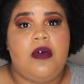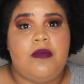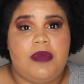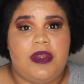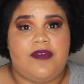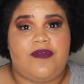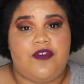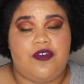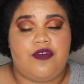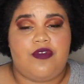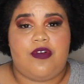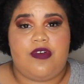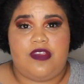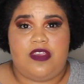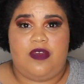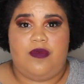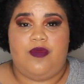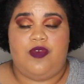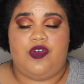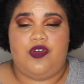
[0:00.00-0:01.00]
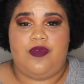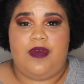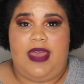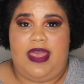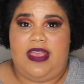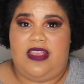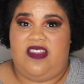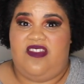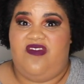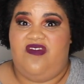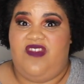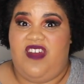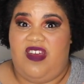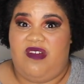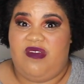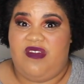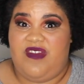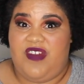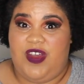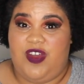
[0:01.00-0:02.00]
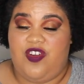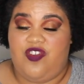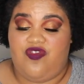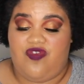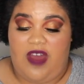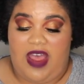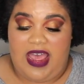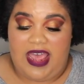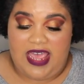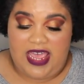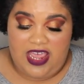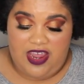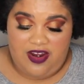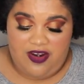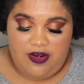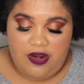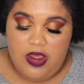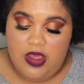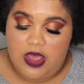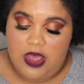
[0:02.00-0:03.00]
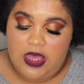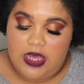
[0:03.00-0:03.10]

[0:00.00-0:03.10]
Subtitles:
but if you are someone who has very, very dry hair,